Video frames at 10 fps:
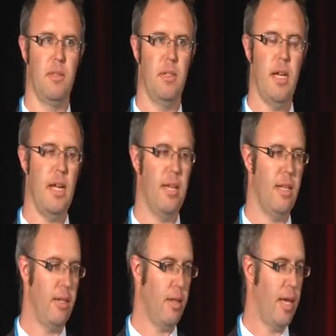
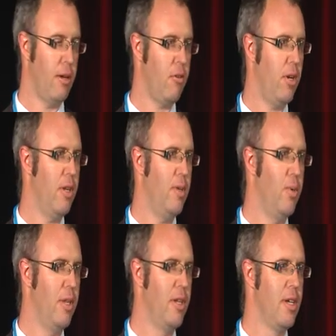They are credited
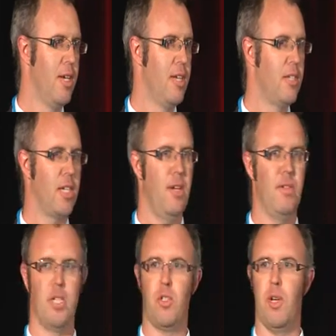with
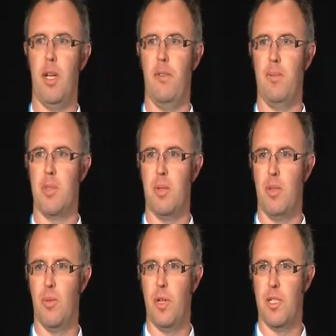saving Australia from some
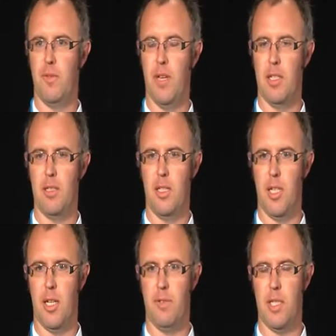of the worst effects of the
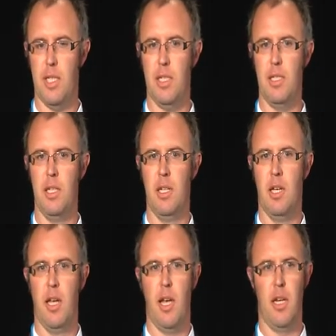GFC,
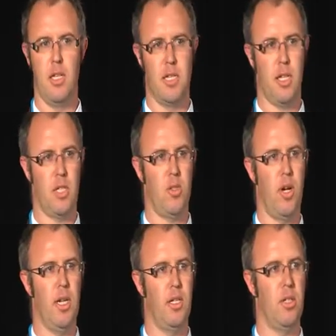and in the South
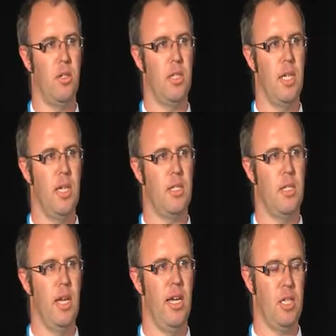Australian context,
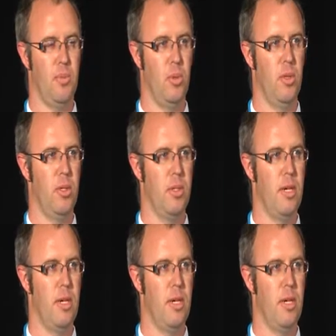the export